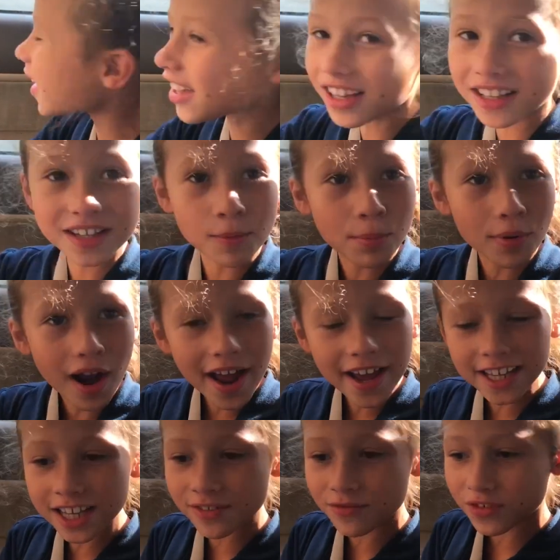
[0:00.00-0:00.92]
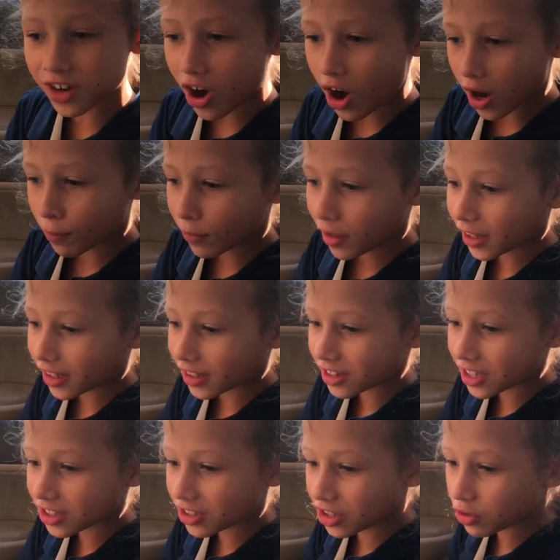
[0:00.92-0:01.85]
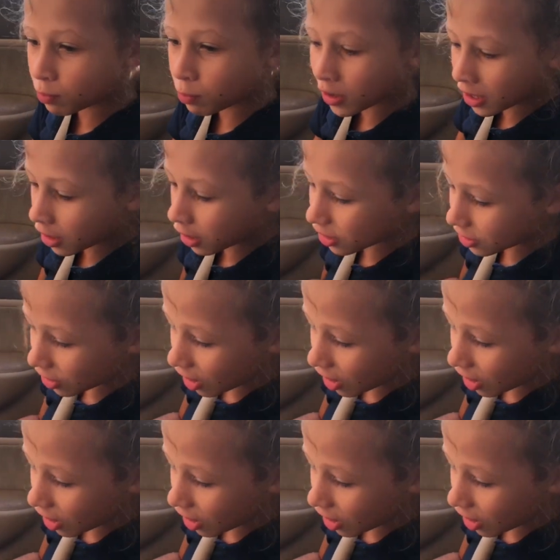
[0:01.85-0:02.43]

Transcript: like a surprise in the car I'm like did you bring our